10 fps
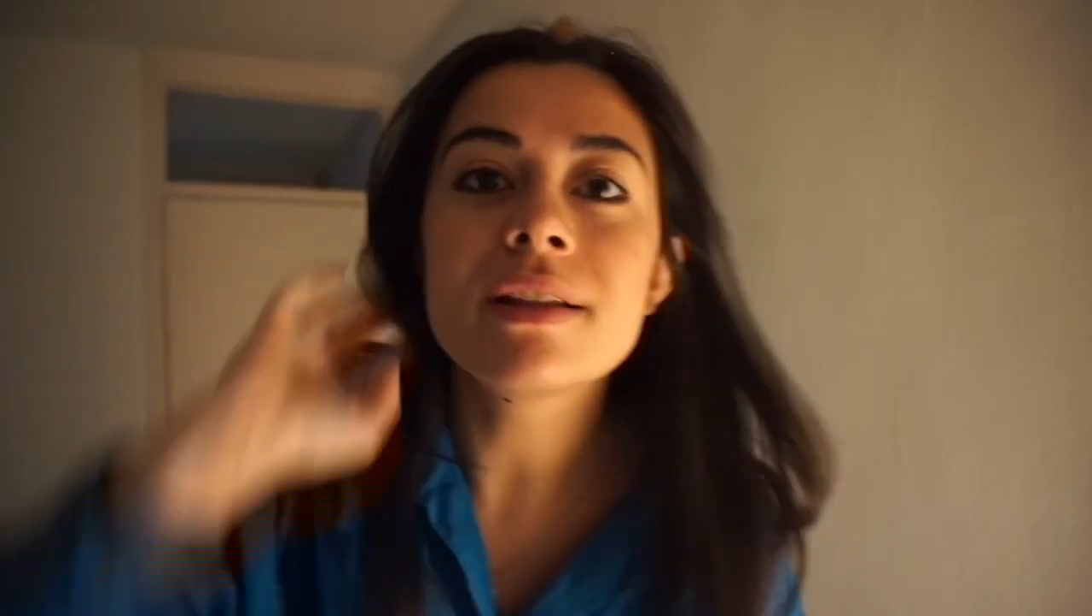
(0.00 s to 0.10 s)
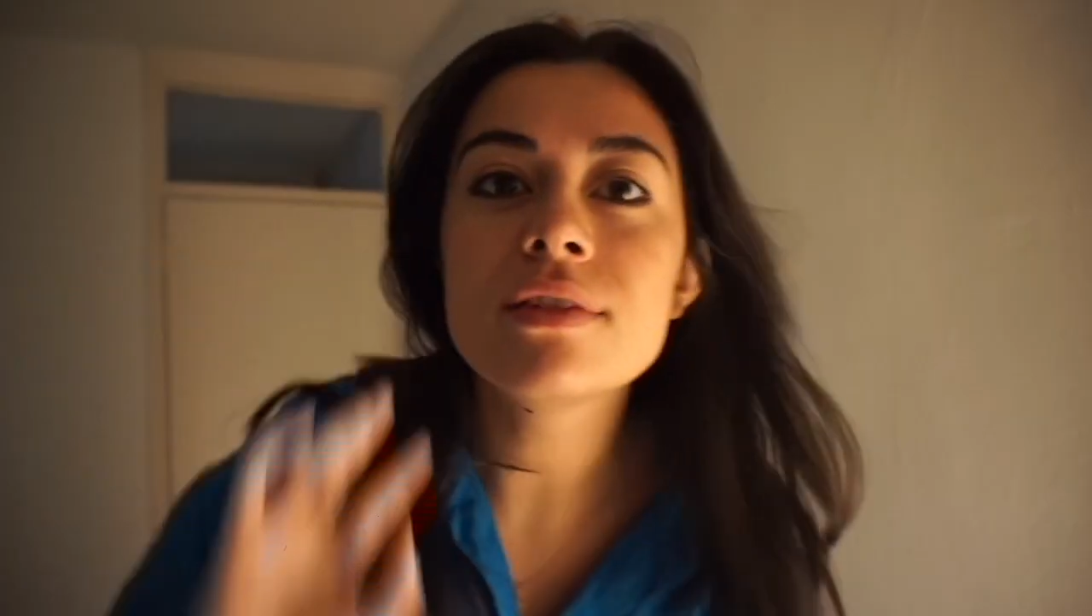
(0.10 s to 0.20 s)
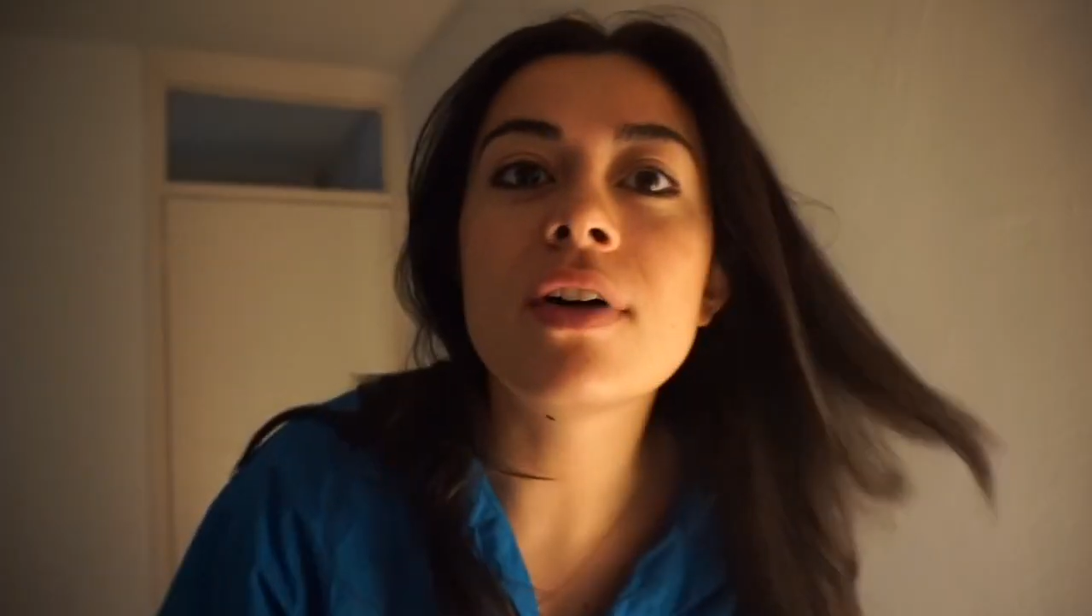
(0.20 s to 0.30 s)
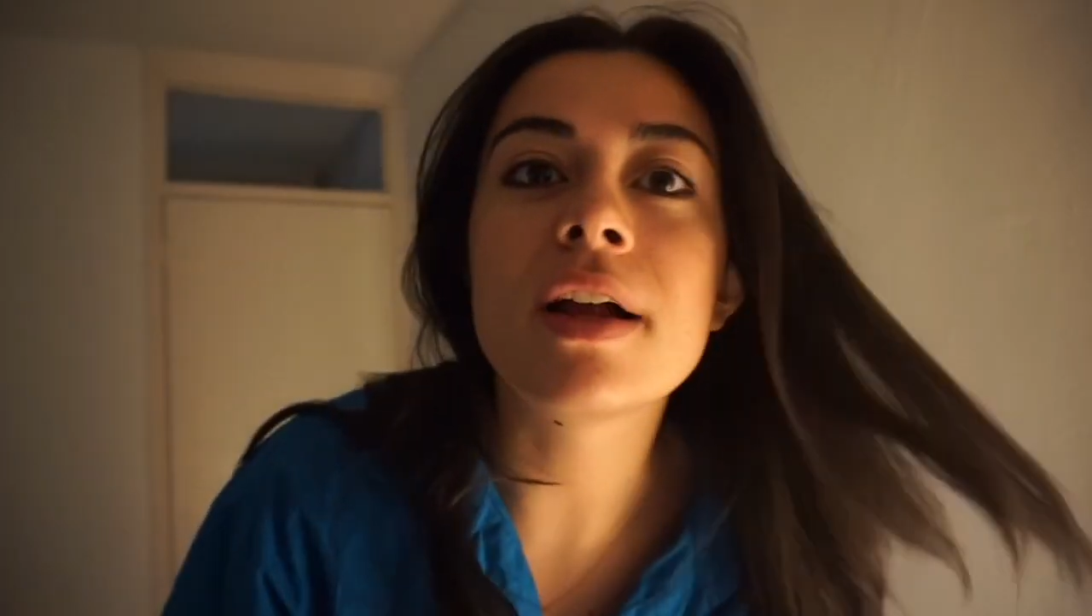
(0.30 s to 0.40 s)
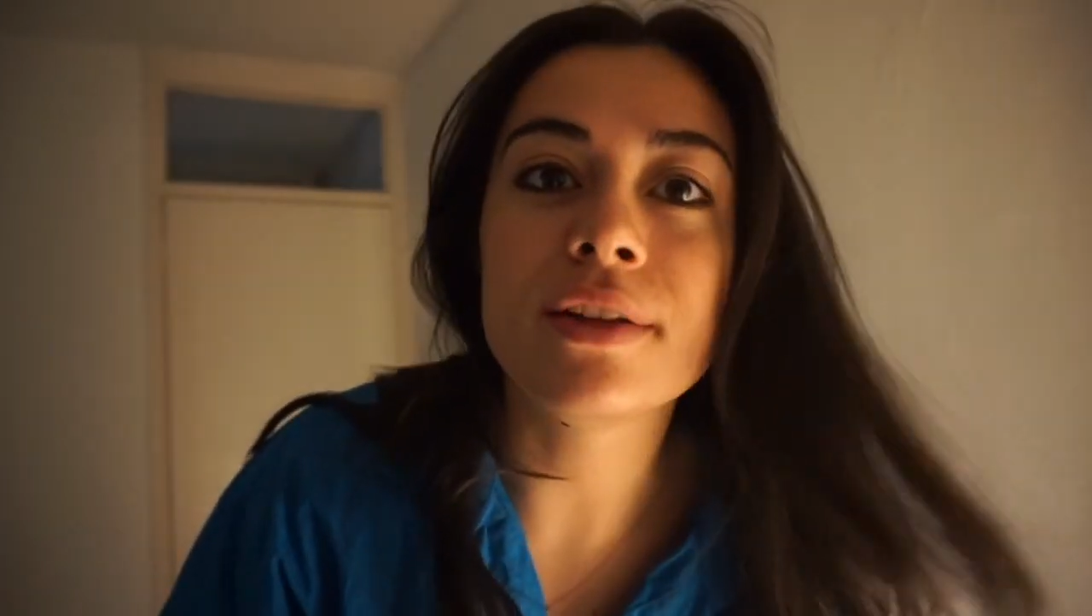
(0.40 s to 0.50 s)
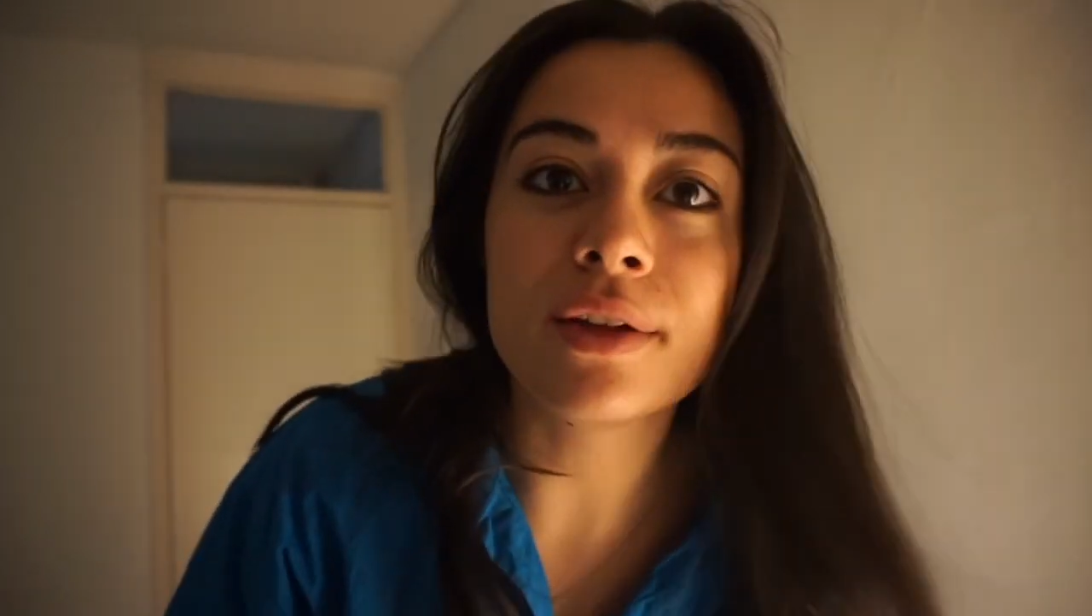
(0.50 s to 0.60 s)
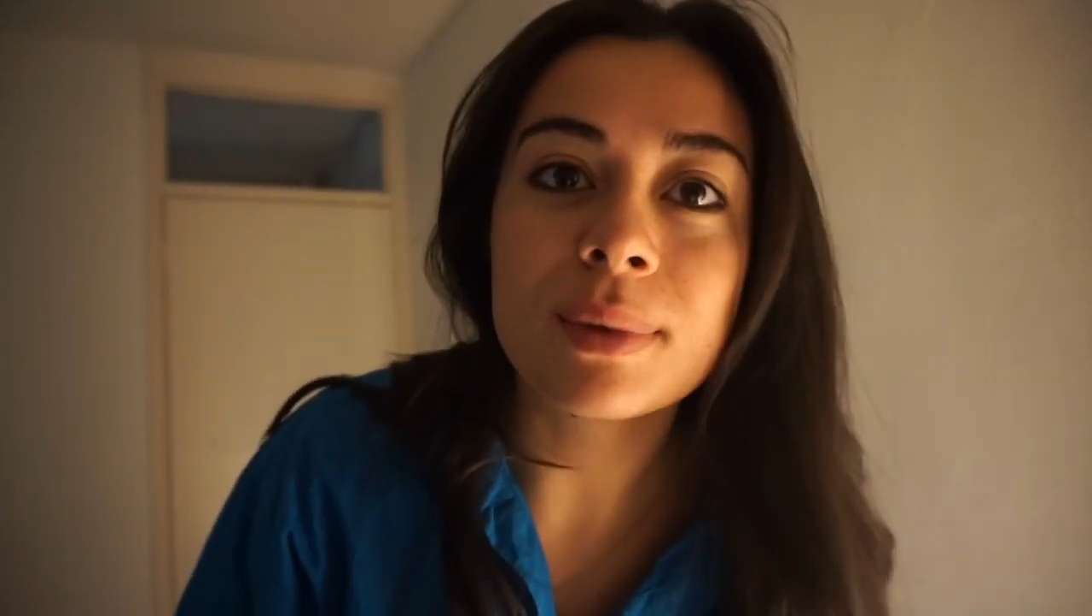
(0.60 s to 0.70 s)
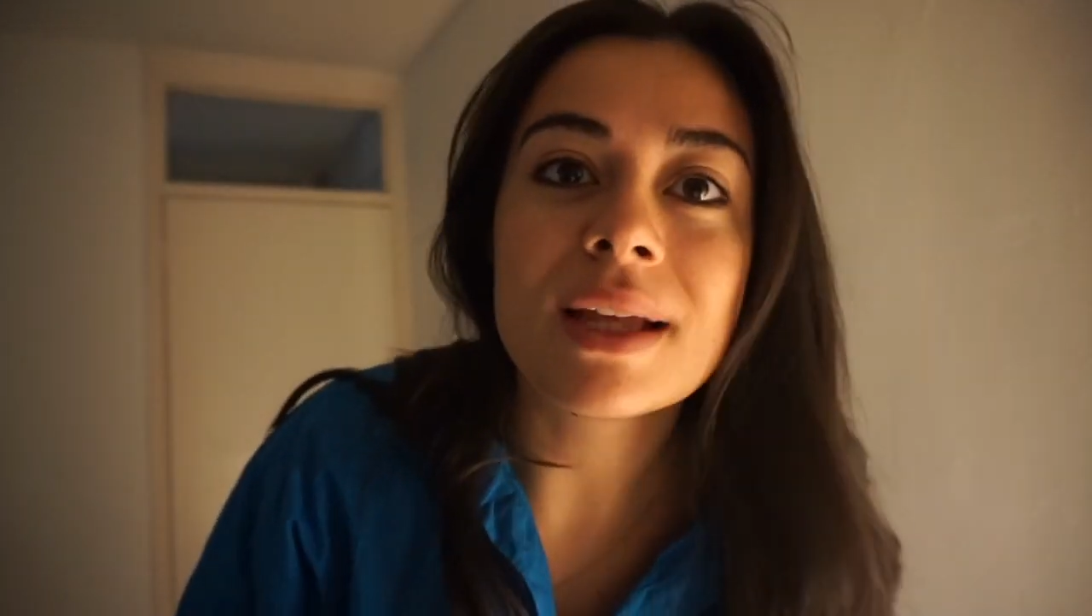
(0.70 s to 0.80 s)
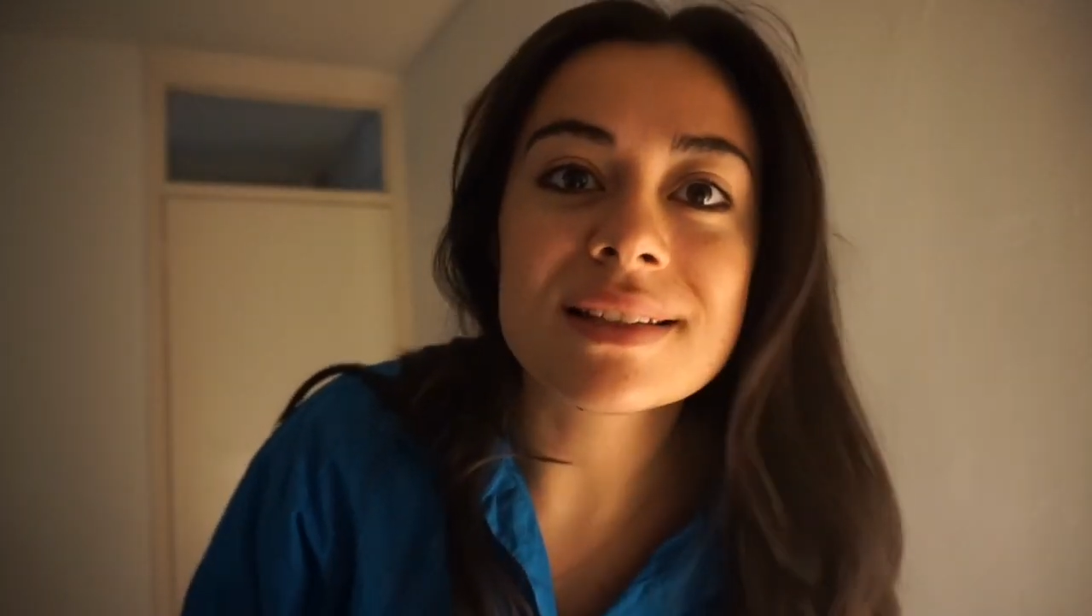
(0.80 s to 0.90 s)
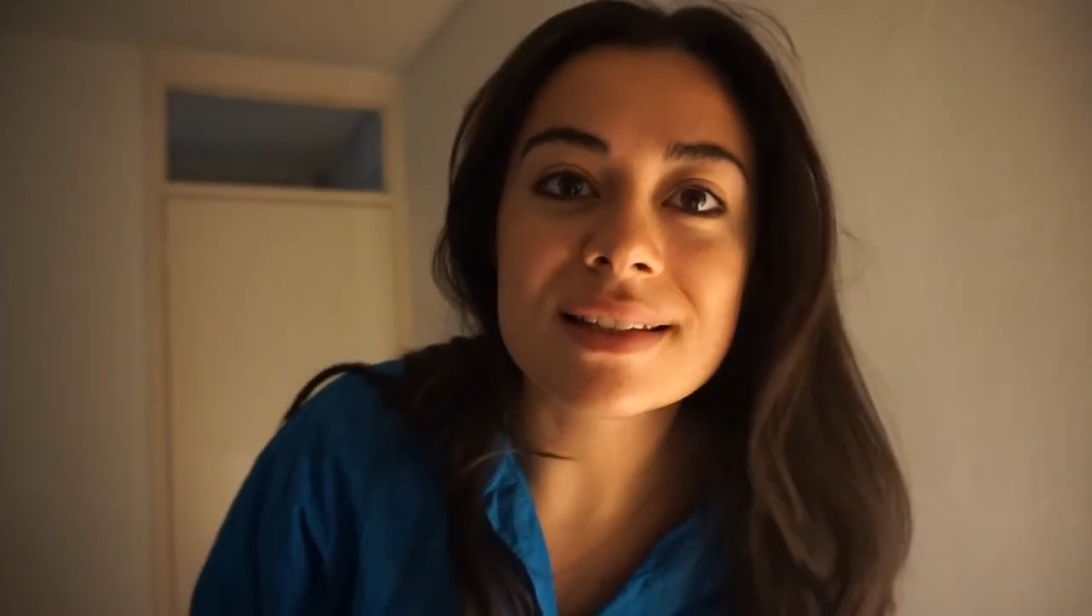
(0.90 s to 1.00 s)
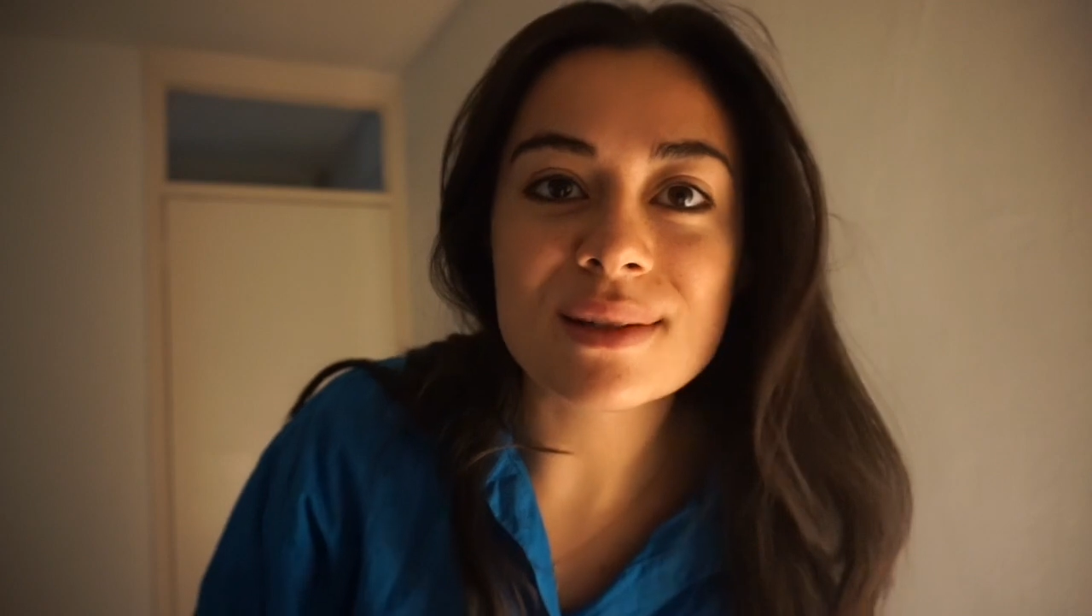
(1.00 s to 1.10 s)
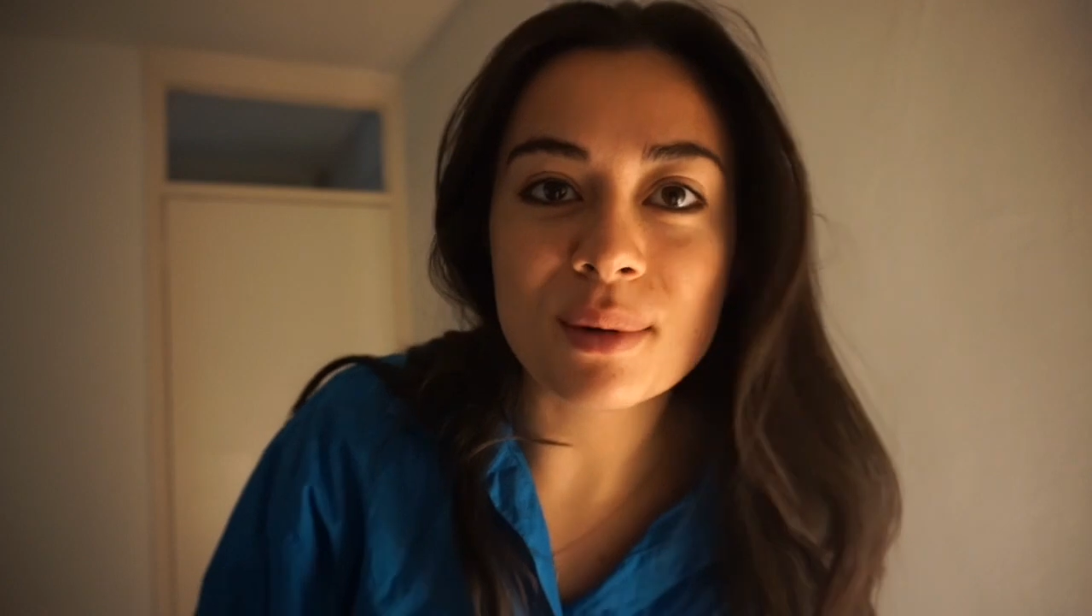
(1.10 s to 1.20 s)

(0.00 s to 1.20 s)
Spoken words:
to find new places to